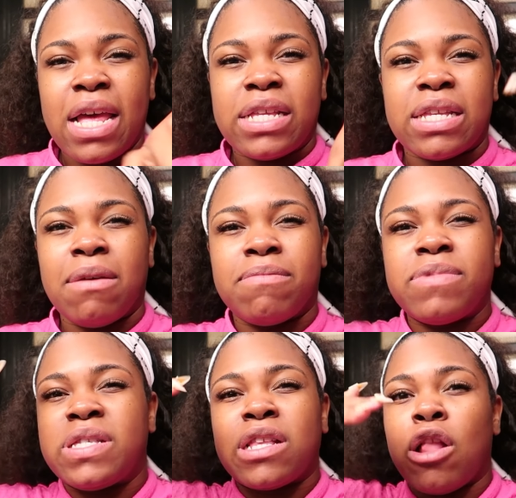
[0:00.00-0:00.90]
Something
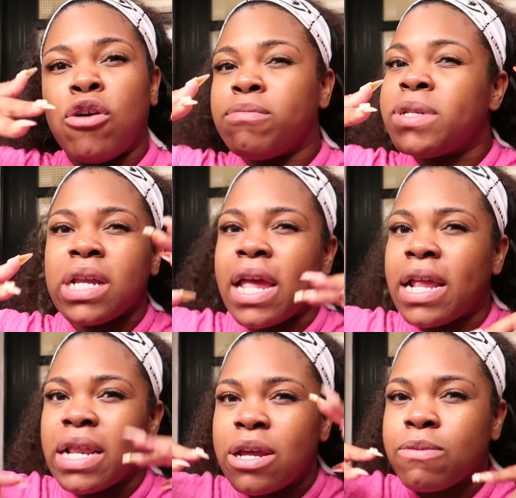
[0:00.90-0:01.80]
sloped
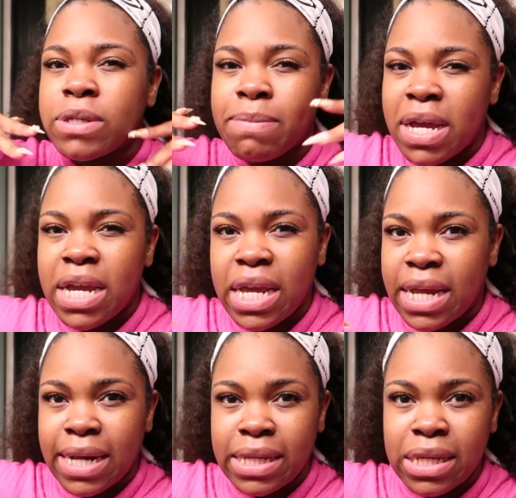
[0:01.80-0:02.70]
and there was mud
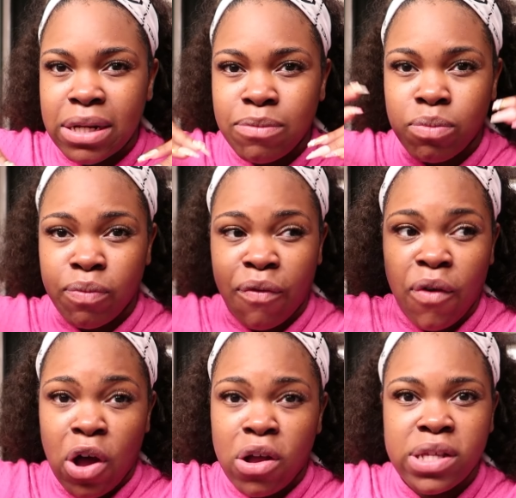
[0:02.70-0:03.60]
getting into the
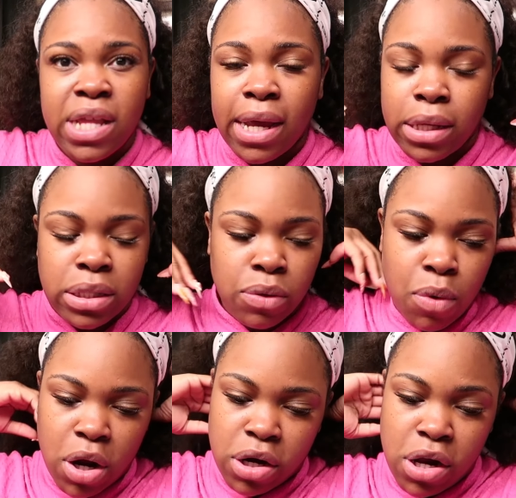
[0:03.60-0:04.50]
falls, like into the
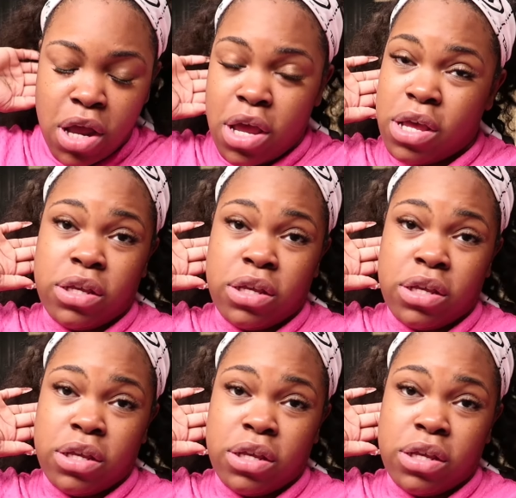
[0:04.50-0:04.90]
water.